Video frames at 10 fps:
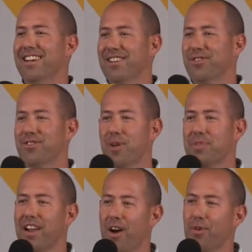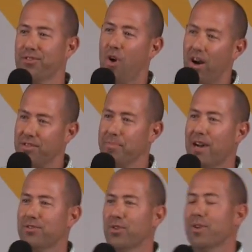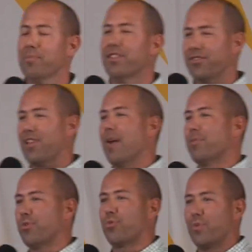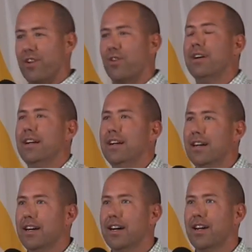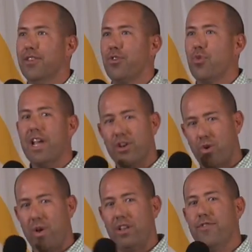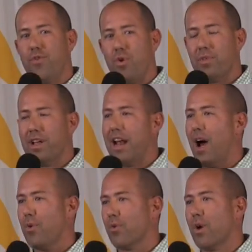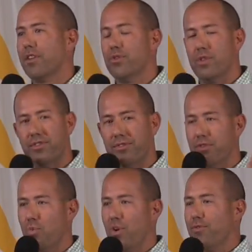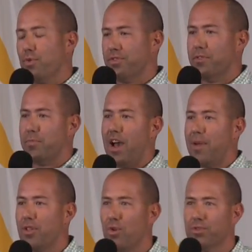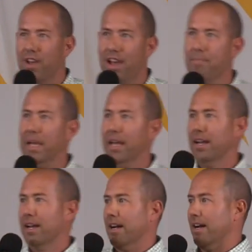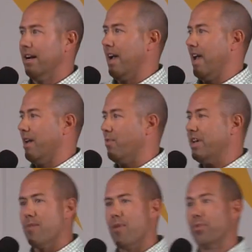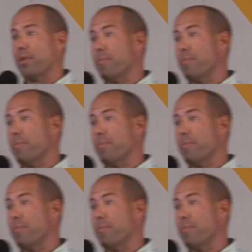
This is something I always talked about doing, but this time it was real. So we had to quickly formulate how we were going to do this. She's wonderful. She's behind me the whole time. And we come up with a